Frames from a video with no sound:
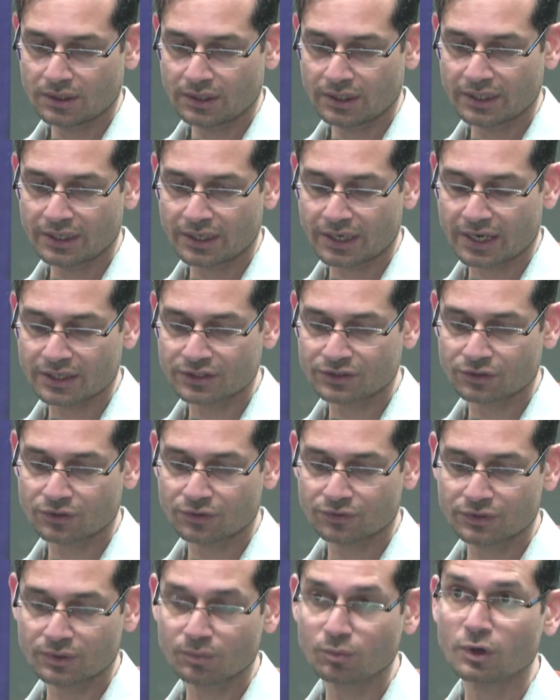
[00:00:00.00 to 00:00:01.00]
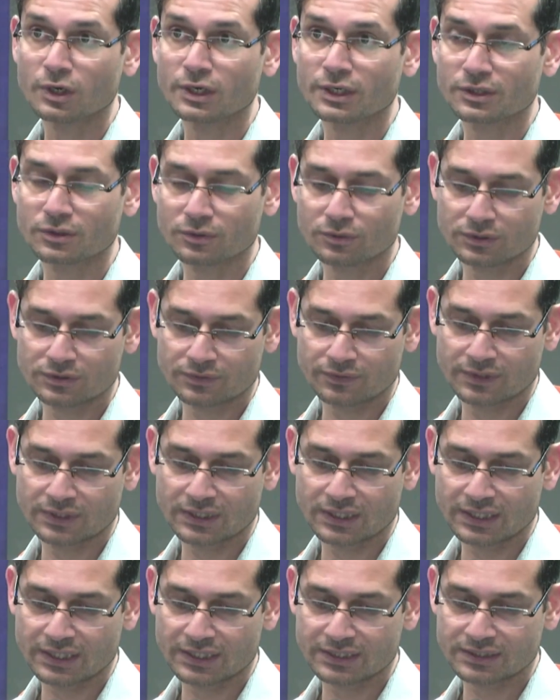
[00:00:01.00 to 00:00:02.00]
interaction of the molecules with
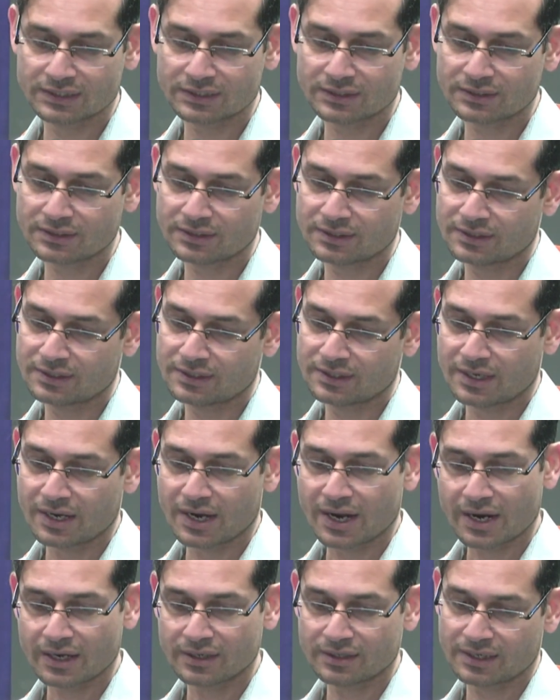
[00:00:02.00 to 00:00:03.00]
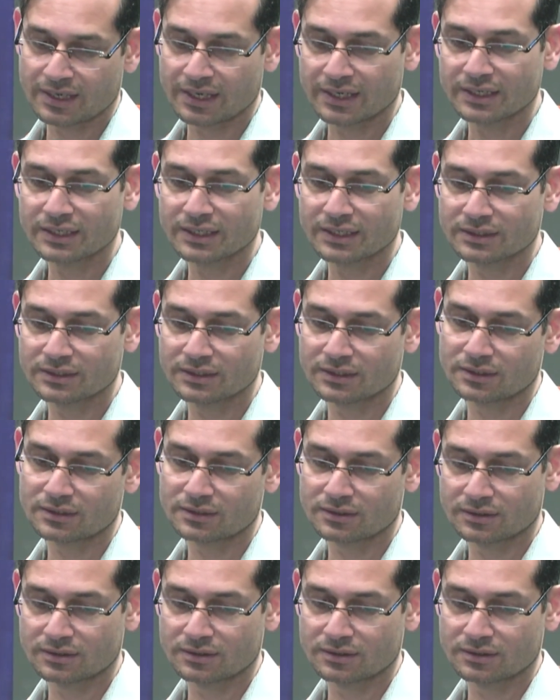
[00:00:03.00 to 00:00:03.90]
the laser, and any other